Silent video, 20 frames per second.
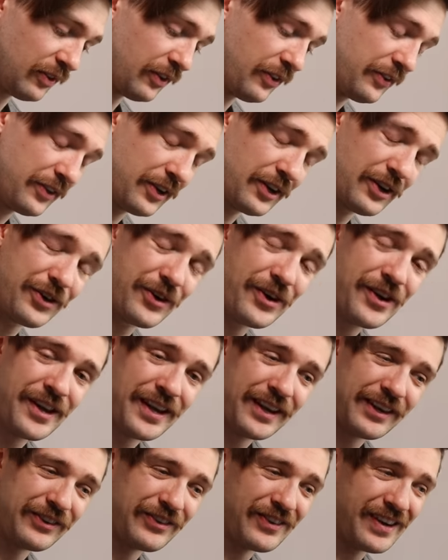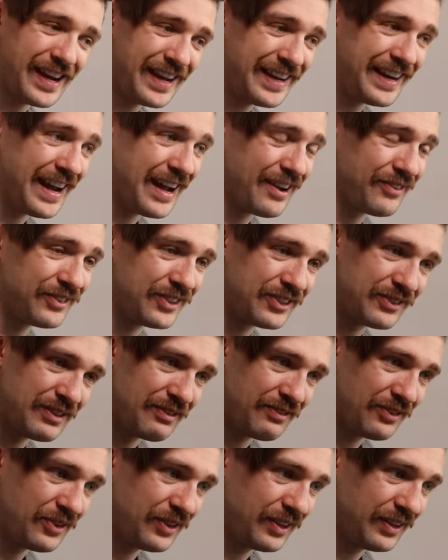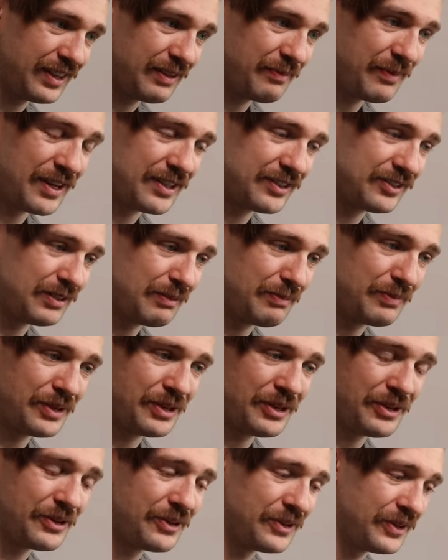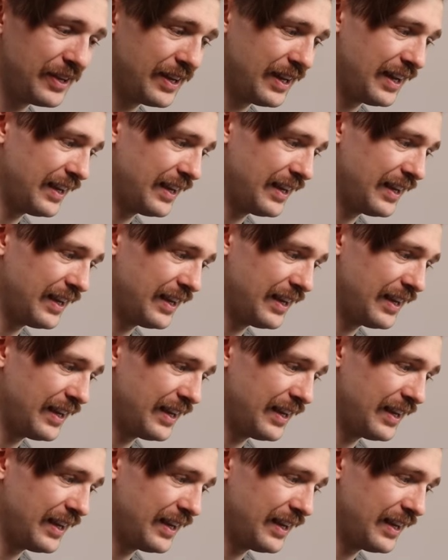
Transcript: although right after reviewing the Master Pro,